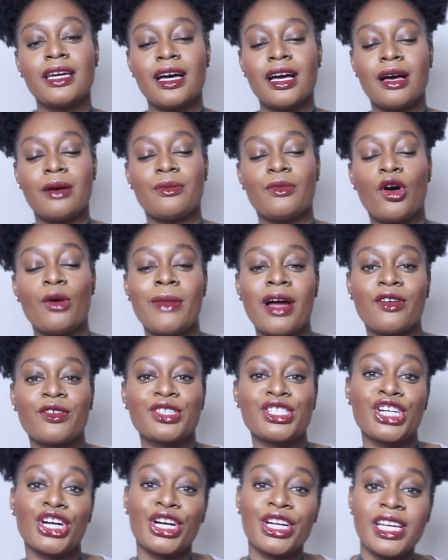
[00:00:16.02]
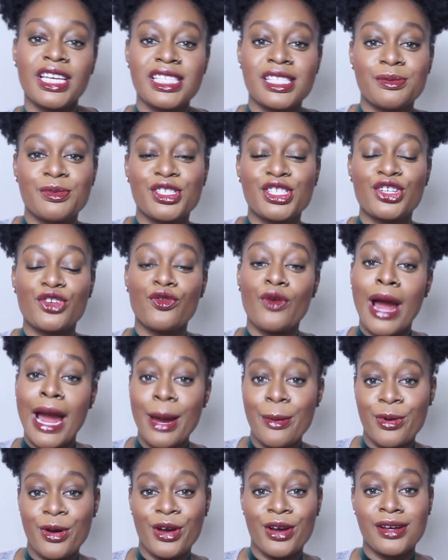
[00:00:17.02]
all my returning
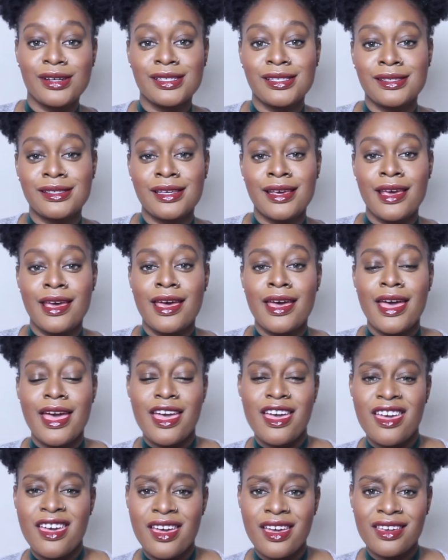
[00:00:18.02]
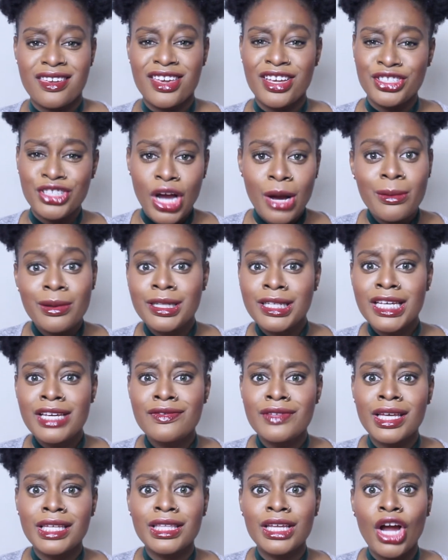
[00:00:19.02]
subscribers. And could y'all believe
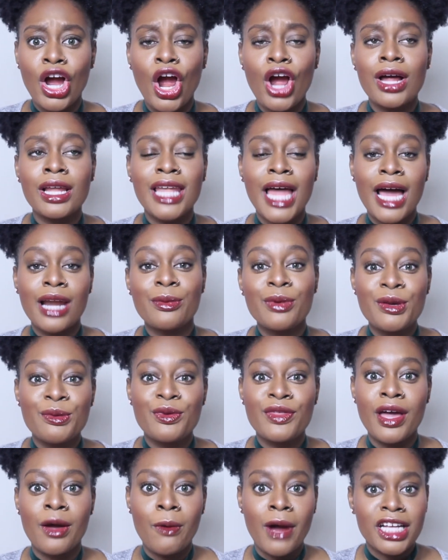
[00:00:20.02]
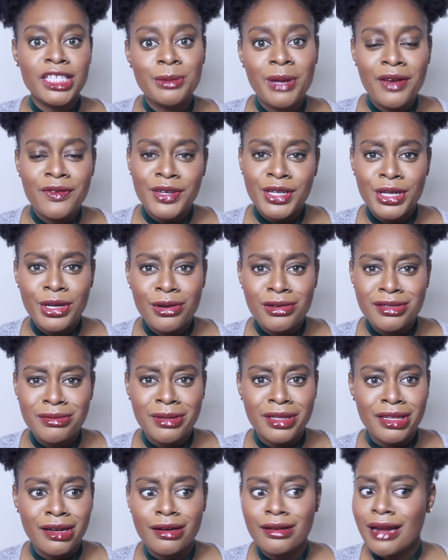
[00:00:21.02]
that there are a lot of people that watch my videos
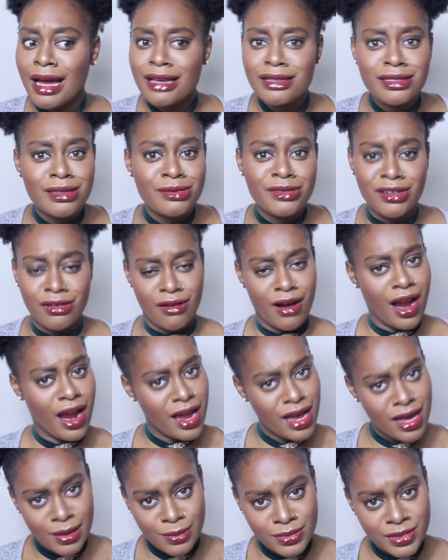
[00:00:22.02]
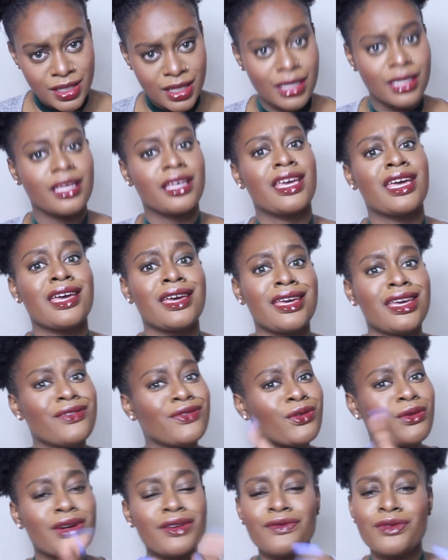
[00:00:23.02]
but they're not subscribed? If
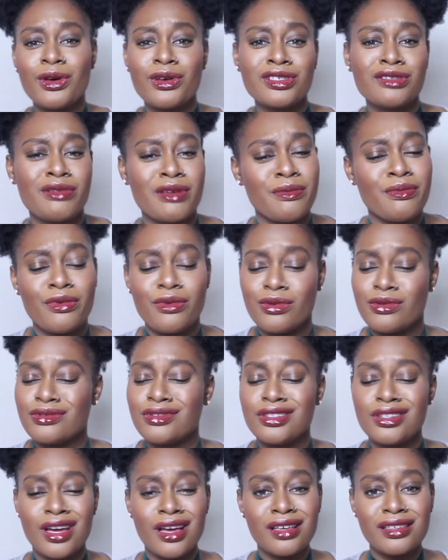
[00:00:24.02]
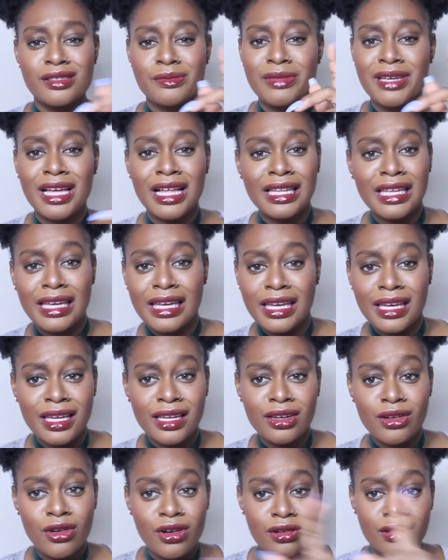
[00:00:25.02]
you're one of those people, just be
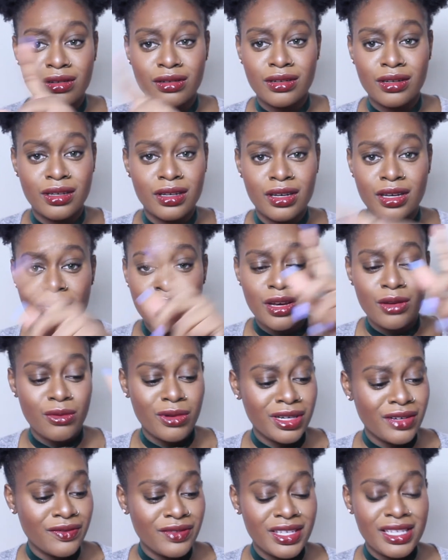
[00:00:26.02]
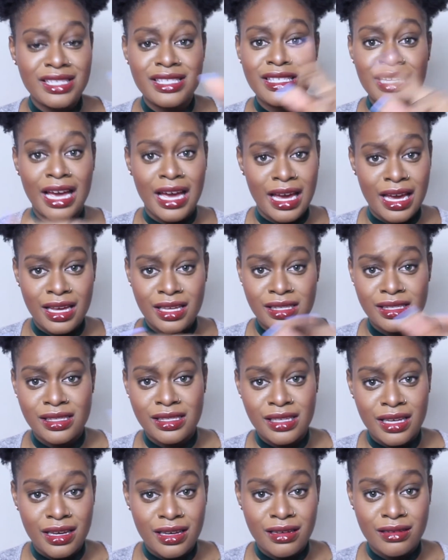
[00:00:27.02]
clicking on one of these sides
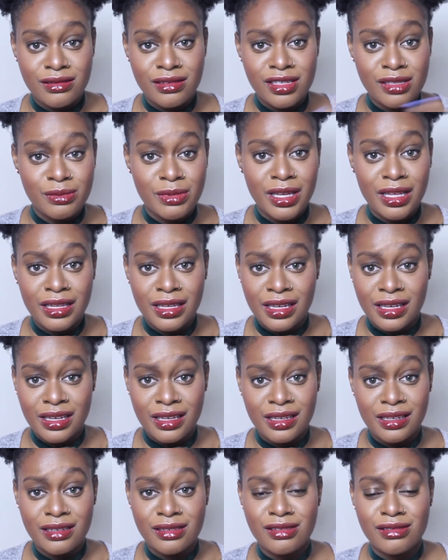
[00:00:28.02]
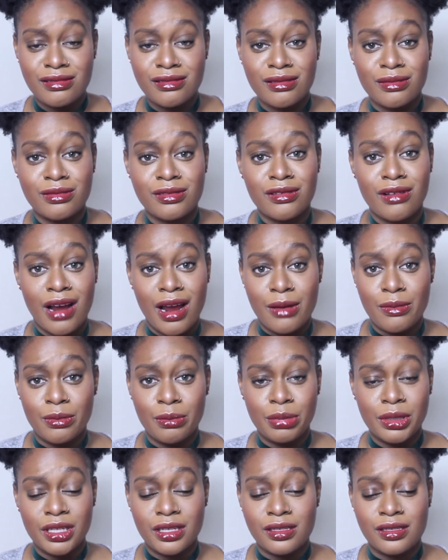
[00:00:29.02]
and just be clicking to subscribe,
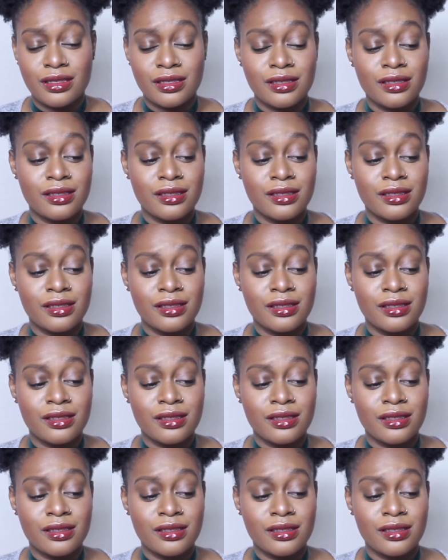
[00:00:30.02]
please,